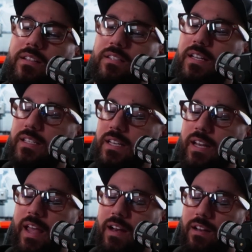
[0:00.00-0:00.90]
This nice
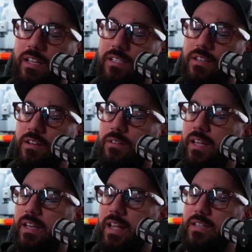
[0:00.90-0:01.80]
indicator lets you know
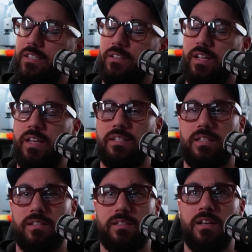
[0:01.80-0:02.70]
that, yes, your case
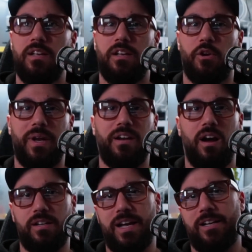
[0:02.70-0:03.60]
has made
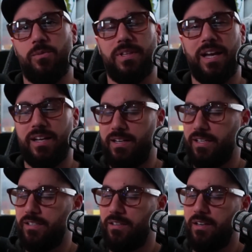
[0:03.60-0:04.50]
contact with that
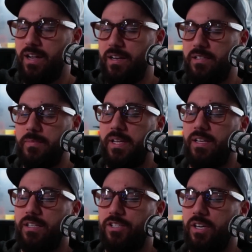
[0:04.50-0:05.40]
connector and it is
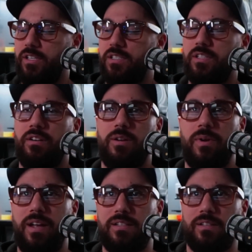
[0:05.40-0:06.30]
beginning to charge. It's a great
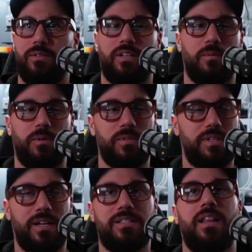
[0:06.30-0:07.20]
way to, when you come home,
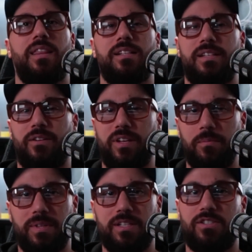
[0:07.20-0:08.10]
just kind of set things down,
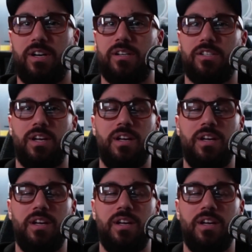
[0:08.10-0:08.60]
keep things charged.